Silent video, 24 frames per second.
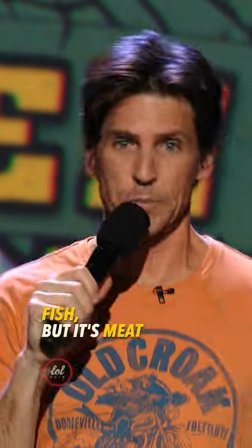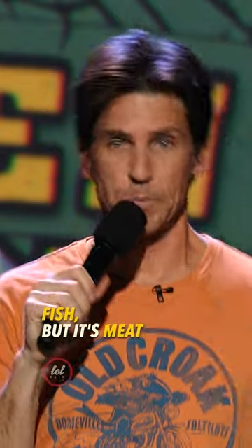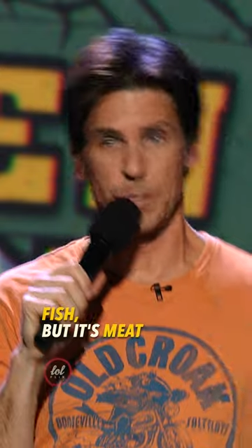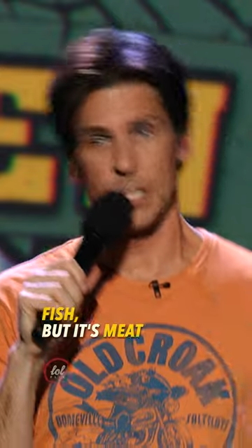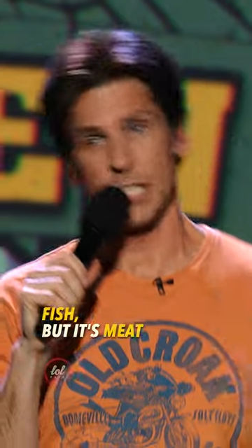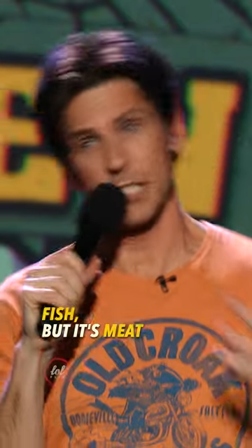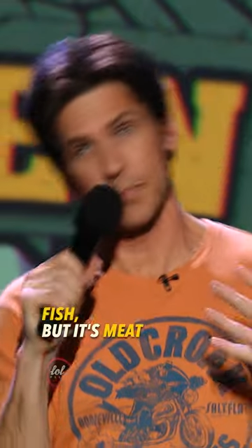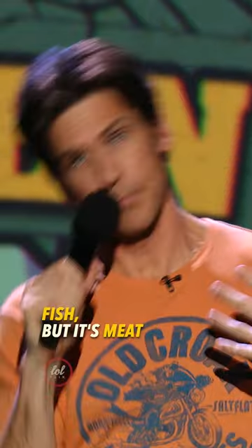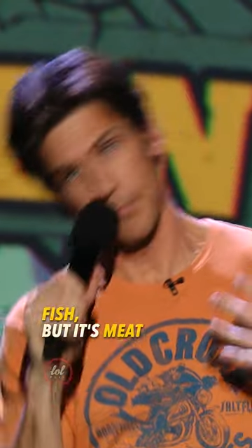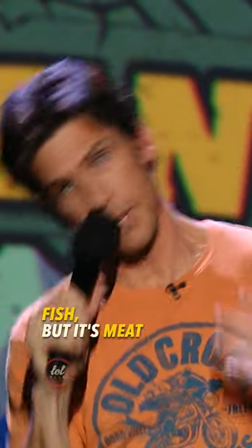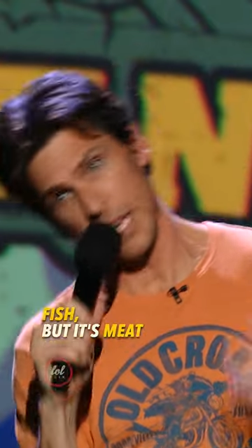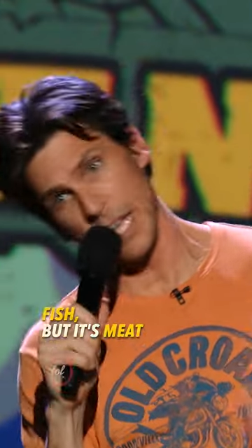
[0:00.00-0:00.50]
but
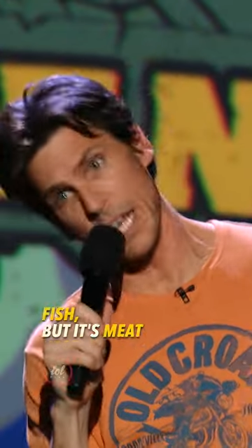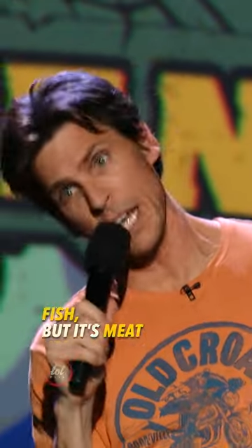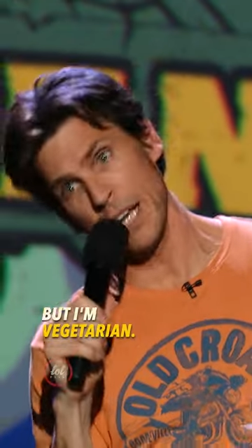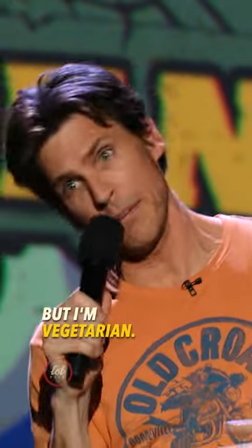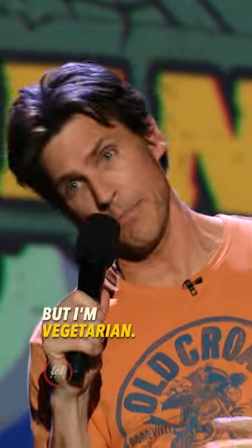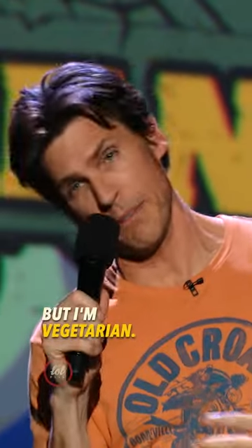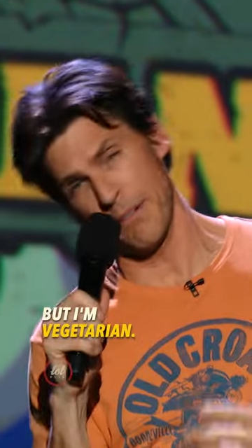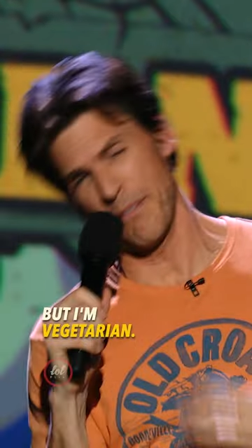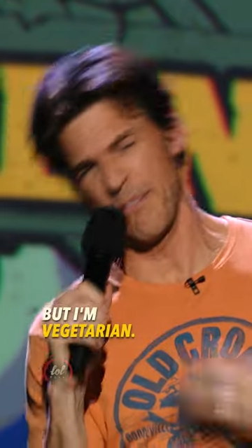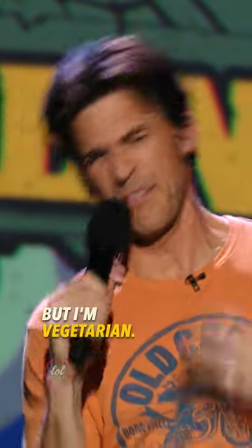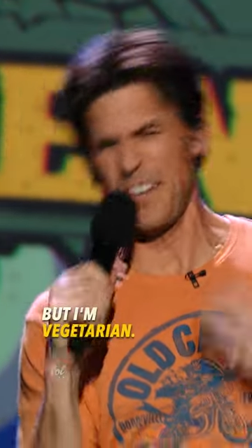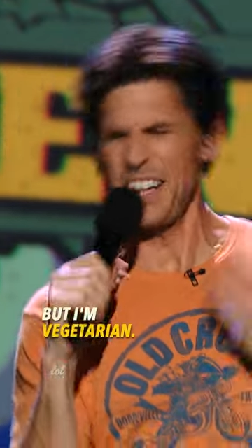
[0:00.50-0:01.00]
it's meat.
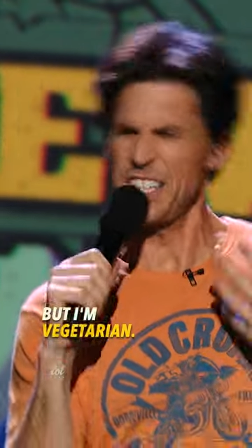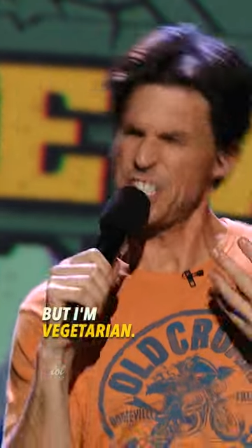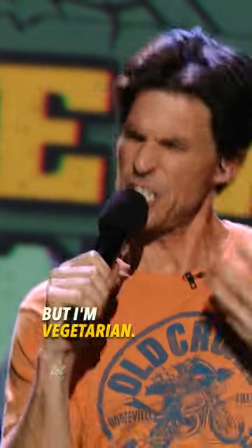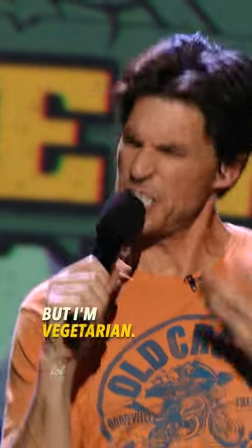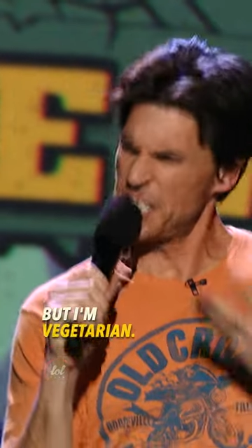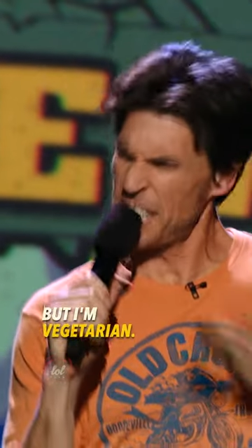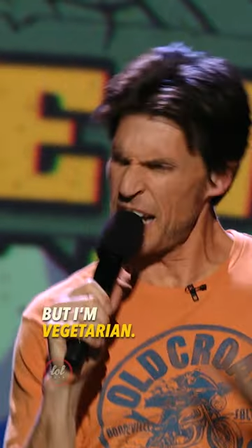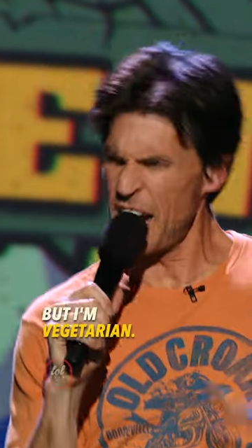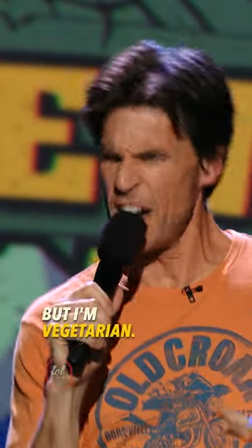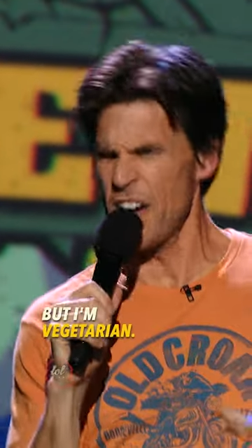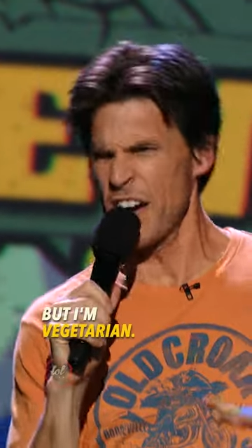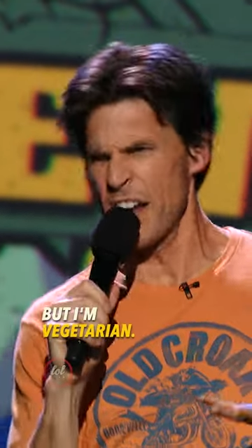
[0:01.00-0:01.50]
I'm a
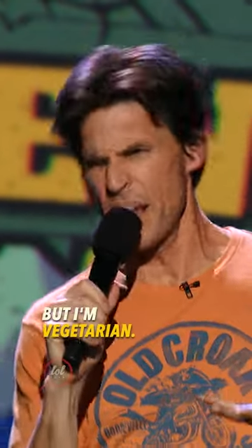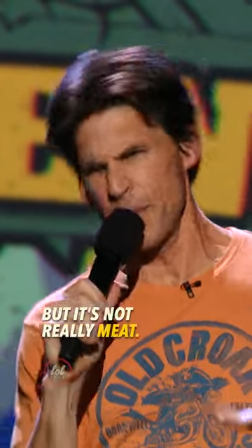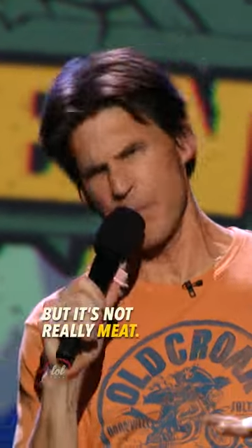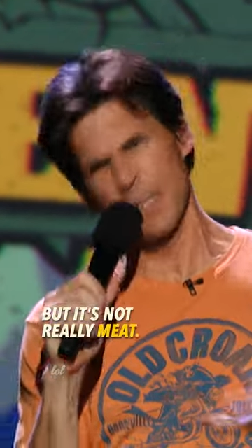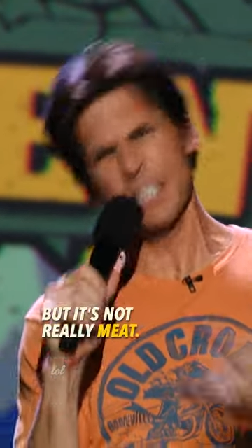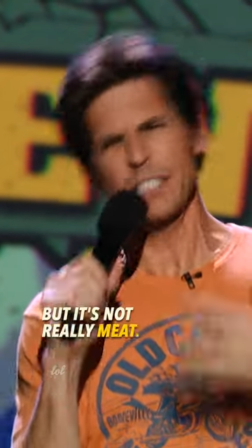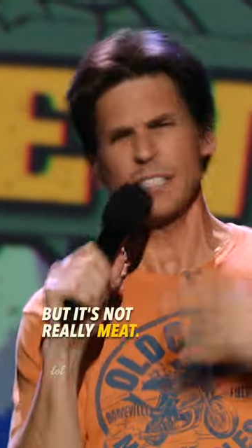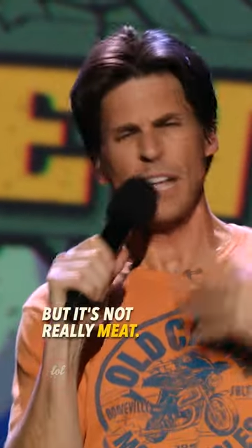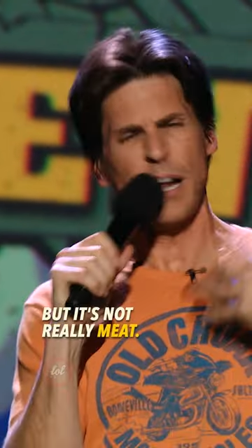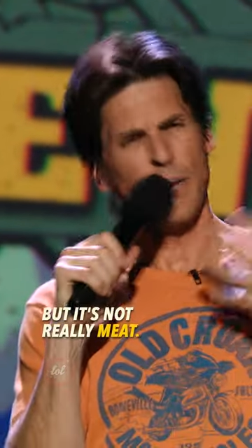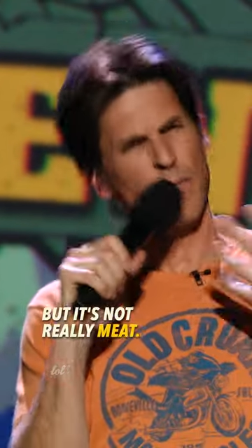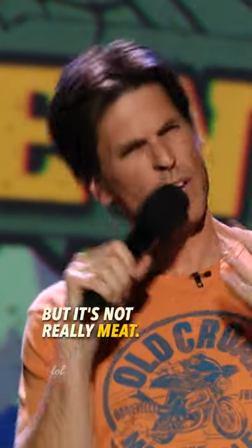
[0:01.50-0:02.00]
vegetarian, but
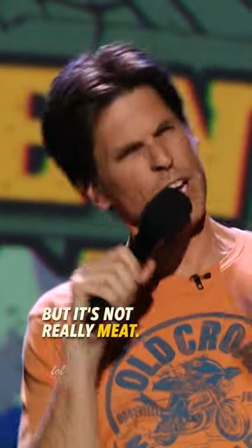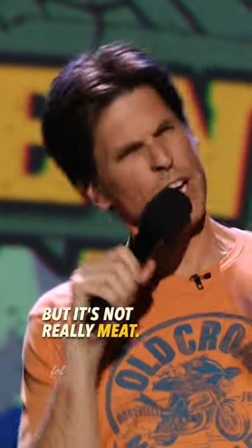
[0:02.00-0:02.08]
it's not